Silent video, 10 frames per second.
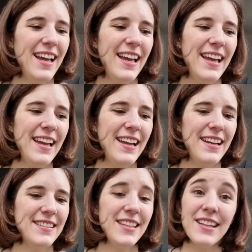
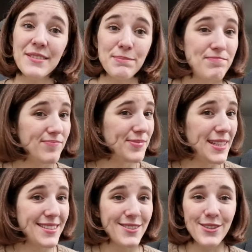And yeah,
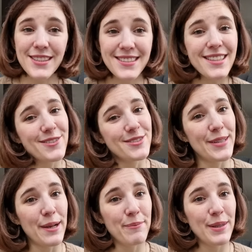please don't hesitate to
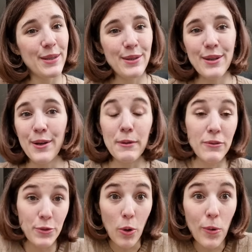tell me
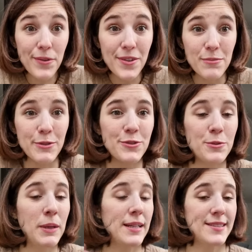if you own some of those
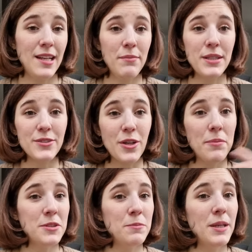bags. Tell me in the
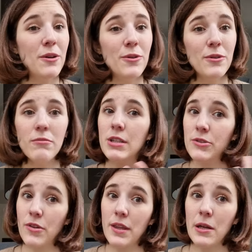comments below what
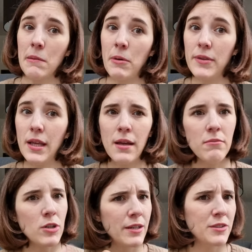you think about them,
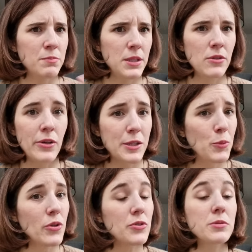what has been your
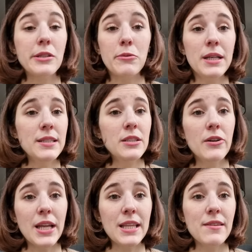experience with the quality or
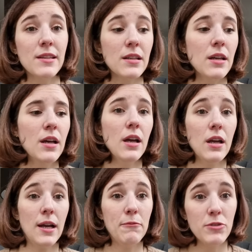anything.
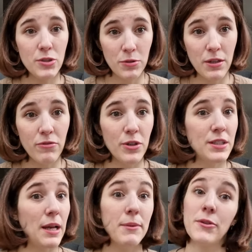I'm always looking for it.
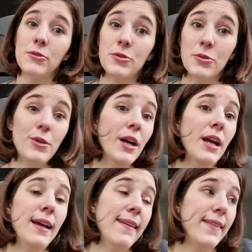I mean, you saw
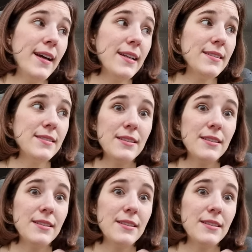that.